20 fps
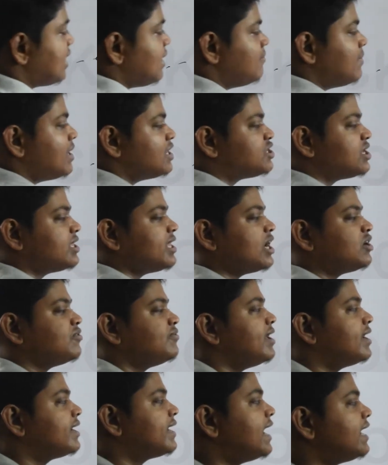image that
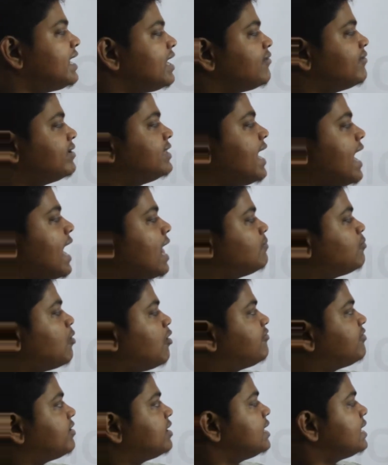we are getting with the help
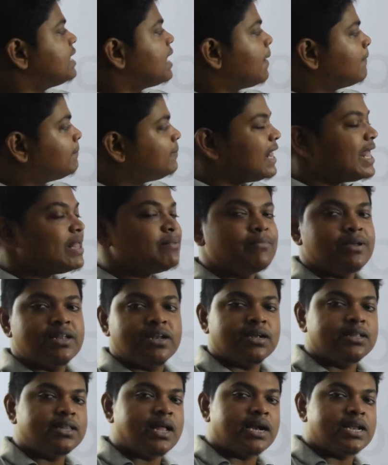of a plane
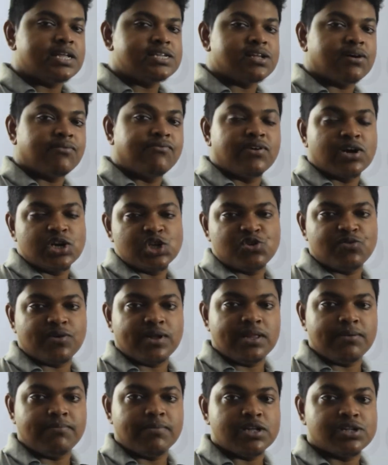mirror, that is a virtual
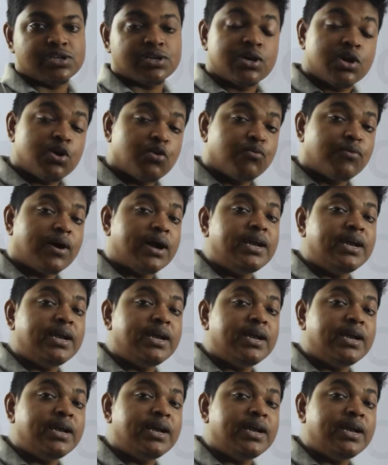image. Why